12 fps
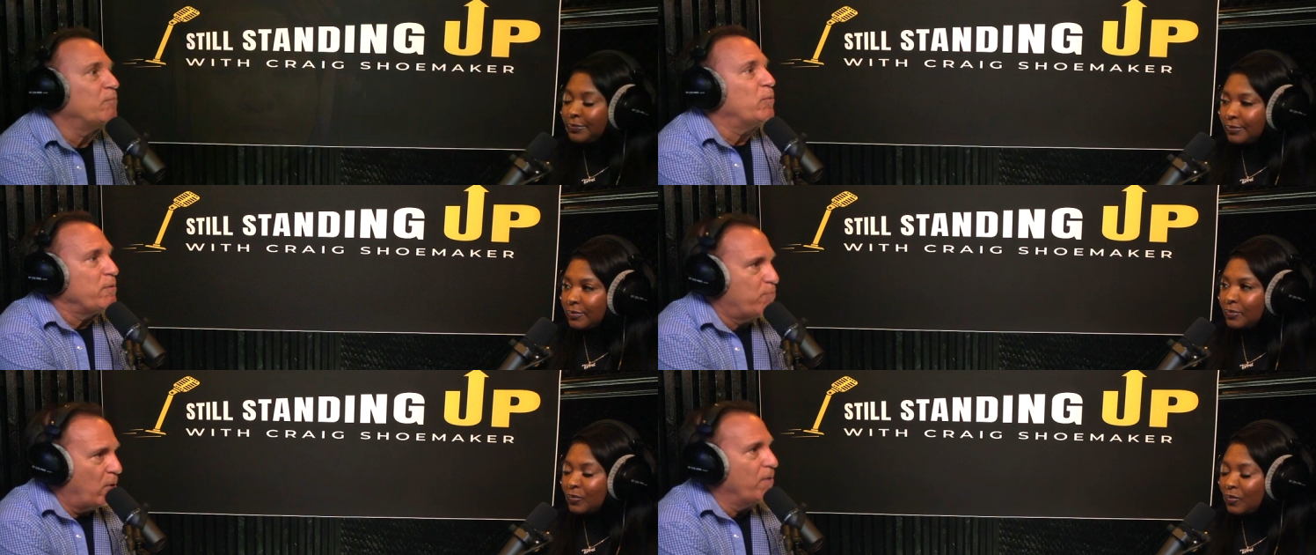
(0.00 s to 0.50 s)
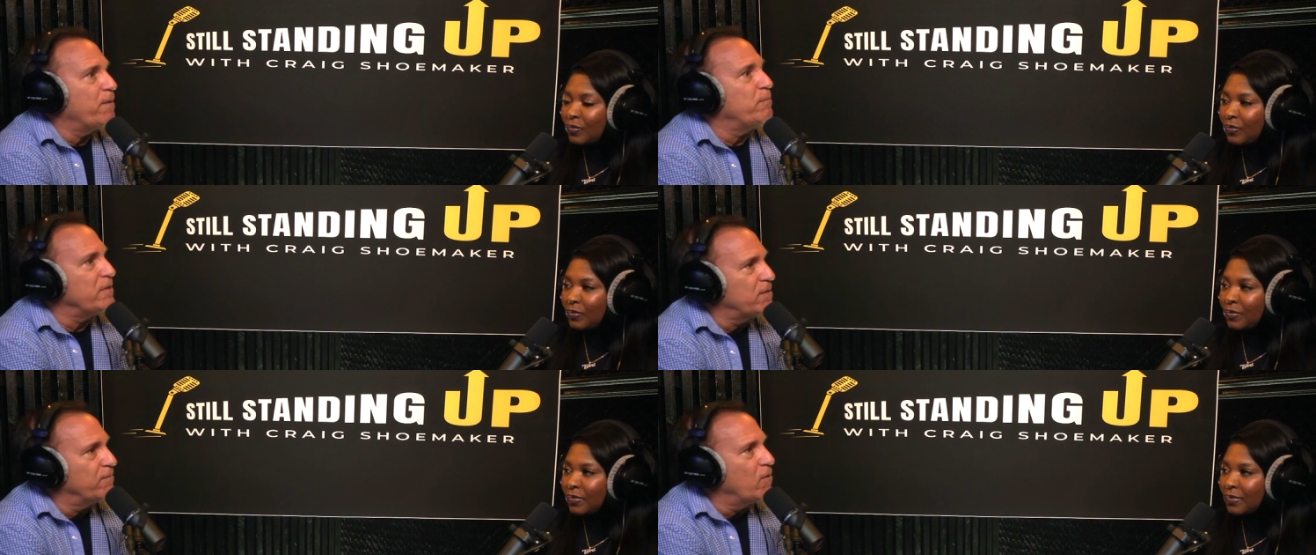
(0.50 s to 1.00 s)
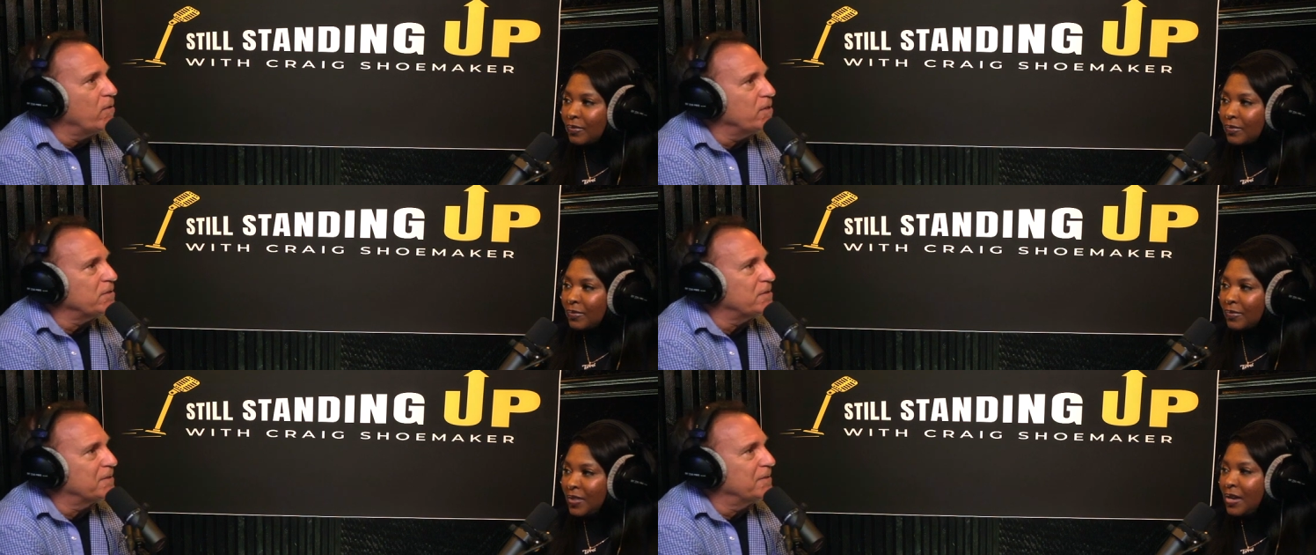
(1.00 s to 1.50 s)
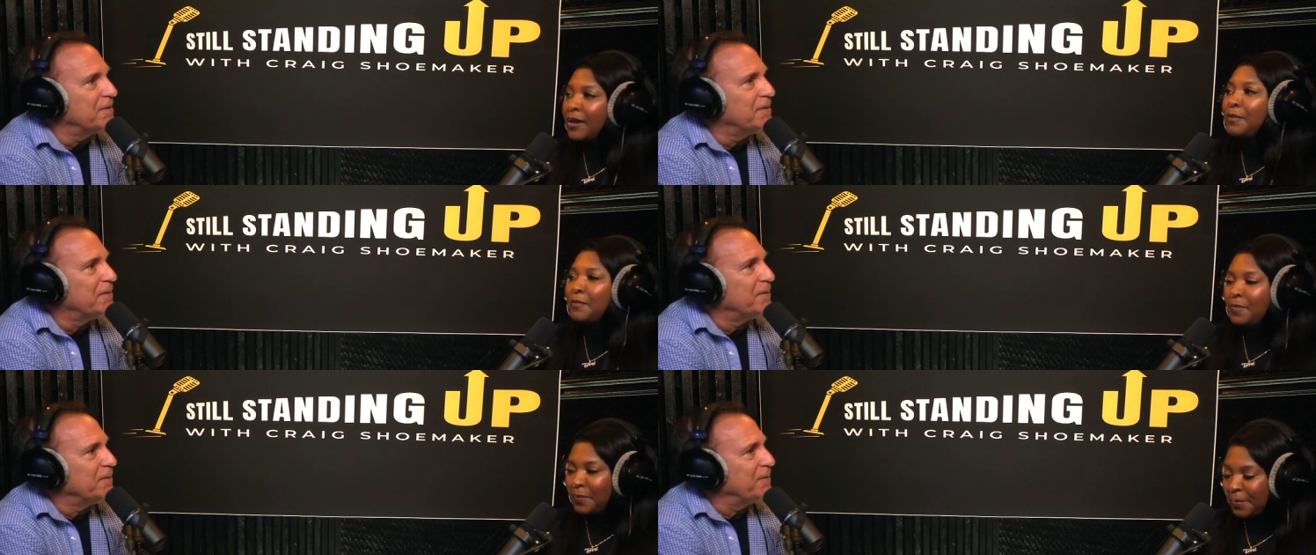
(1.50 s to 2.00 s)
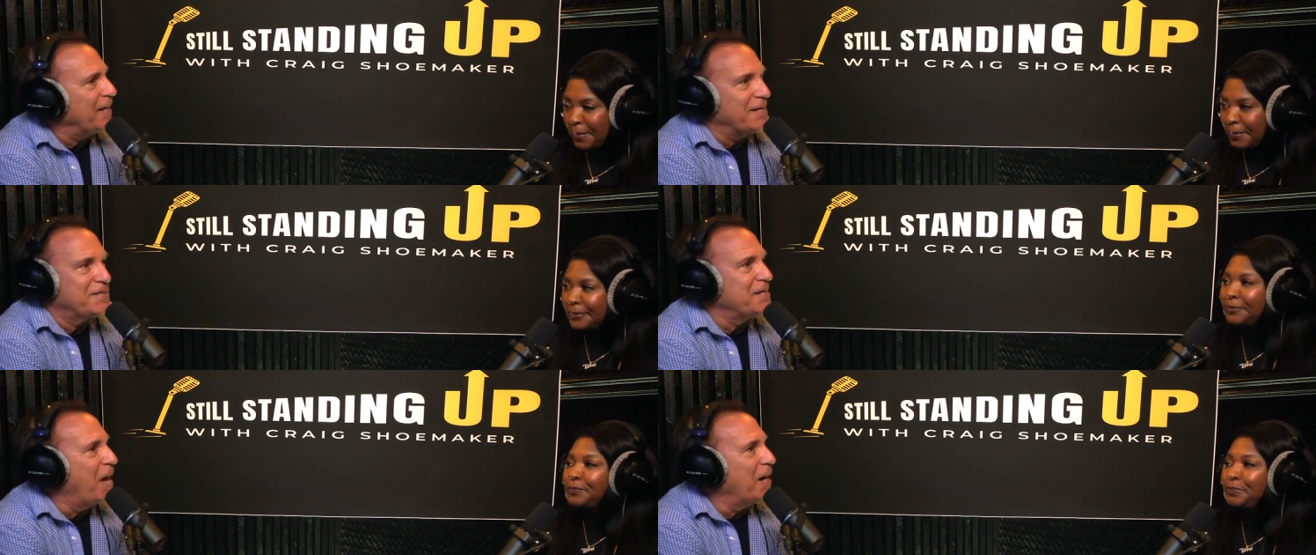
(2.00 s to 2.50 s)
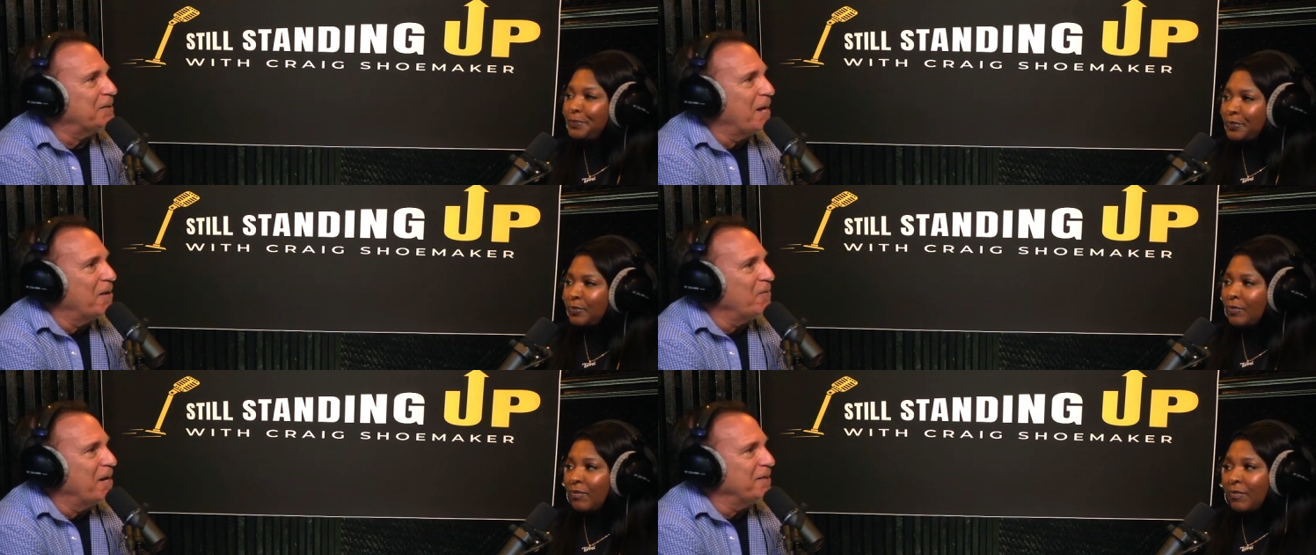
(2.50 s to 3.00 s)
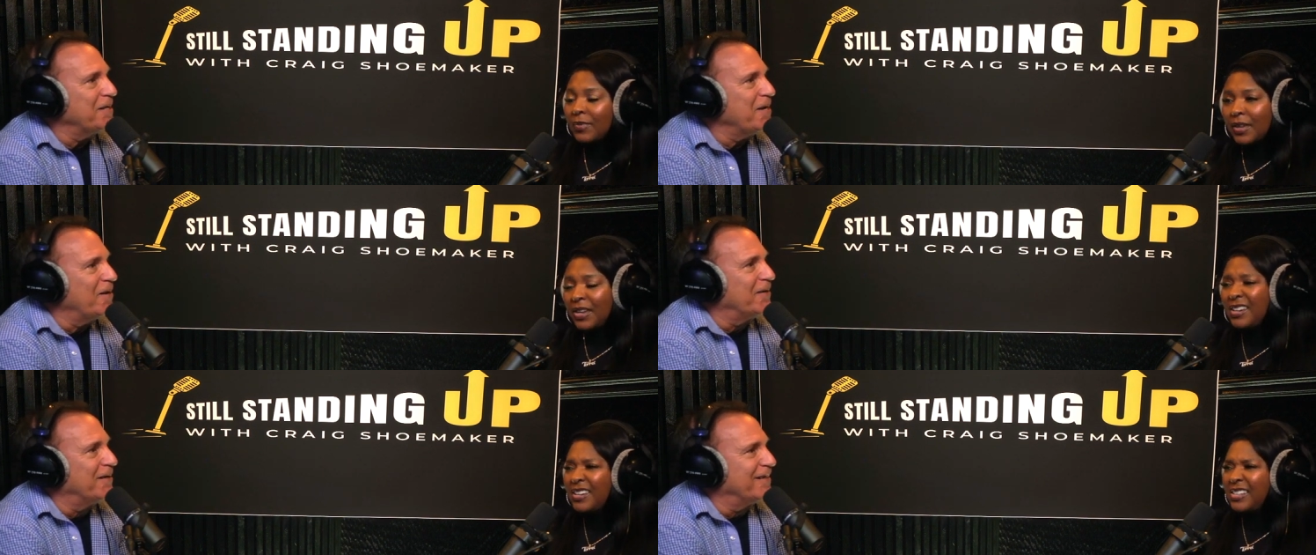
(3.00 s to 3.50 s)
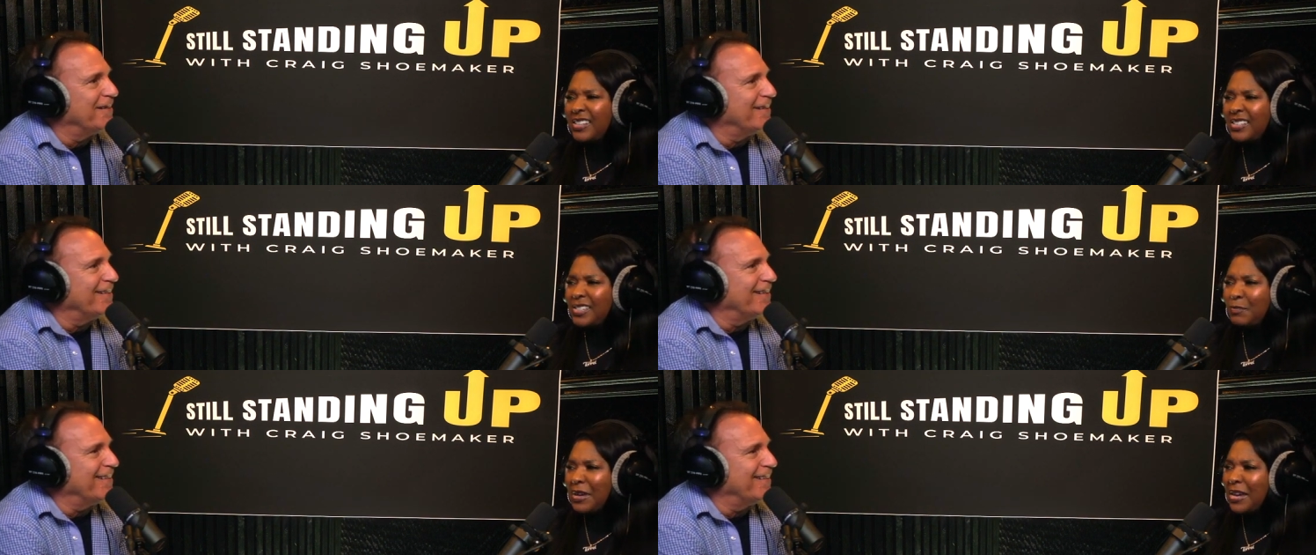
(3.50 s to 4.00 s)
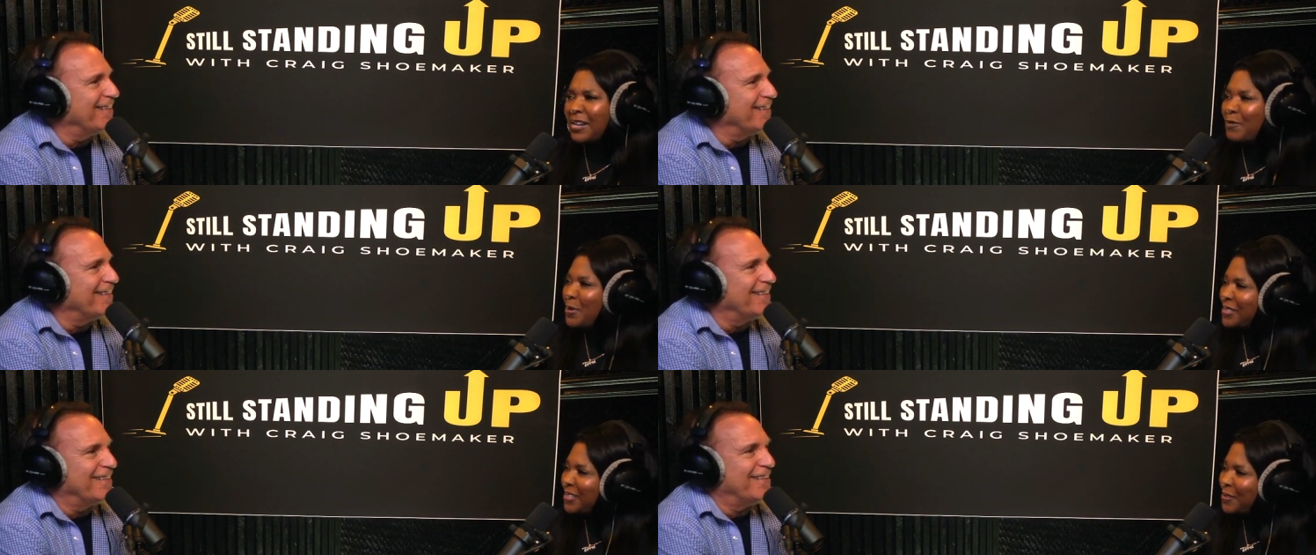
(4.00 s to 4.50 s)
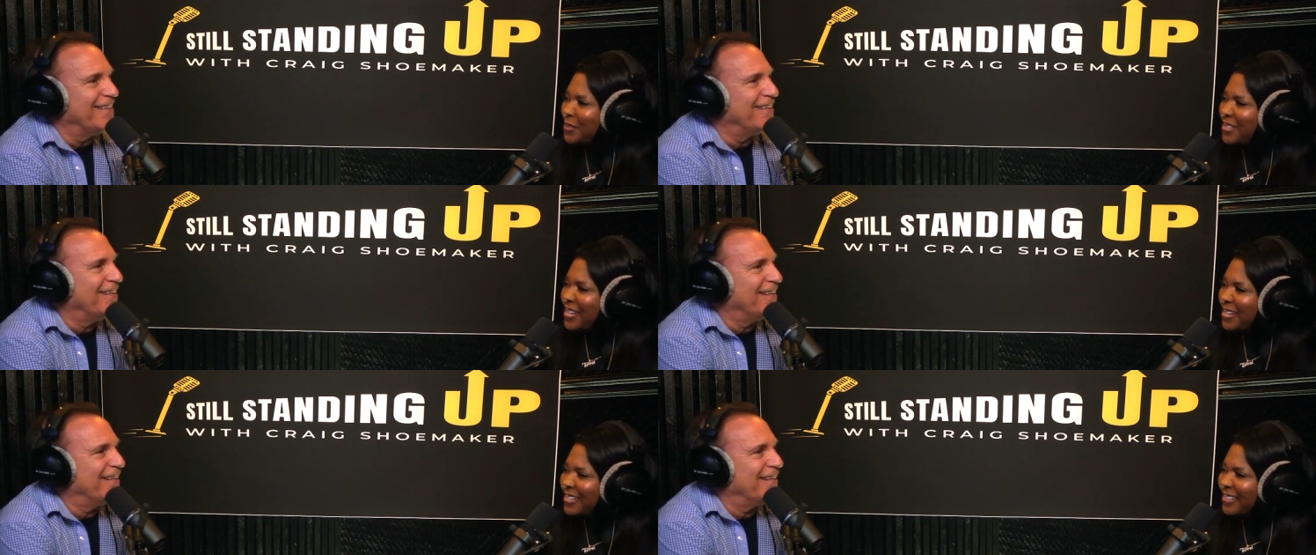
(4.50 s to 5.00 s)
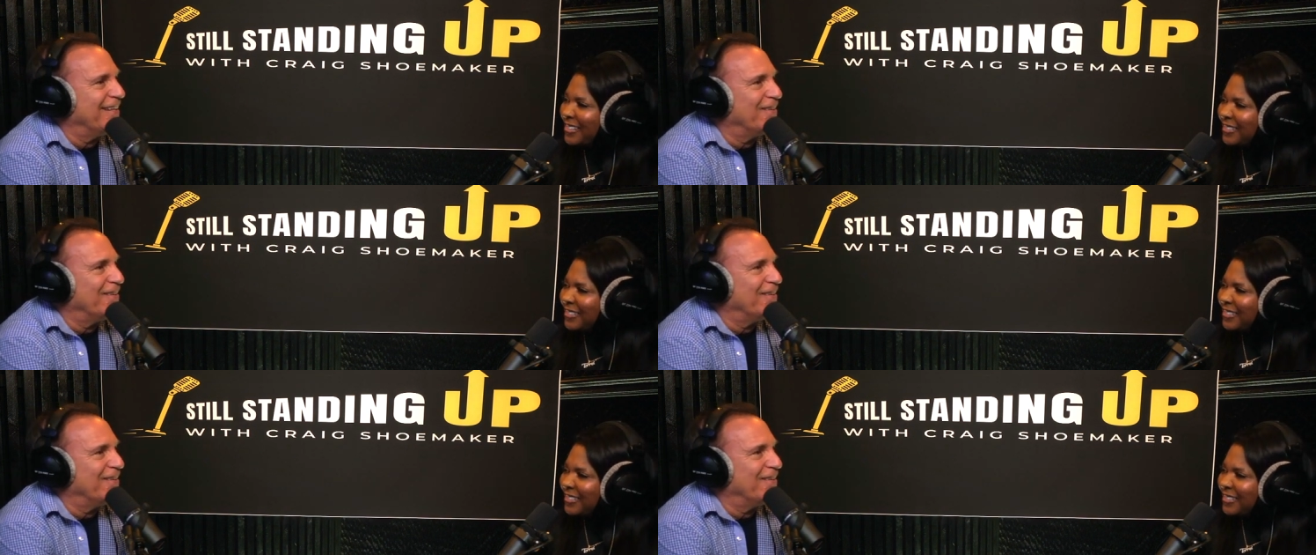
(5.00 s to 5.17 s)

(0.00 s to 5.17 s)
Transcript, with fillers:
Speaker 1: we both have been divorced, yeah, that's a knockdown right there. It is,
Speaker 2: man, and we still standing.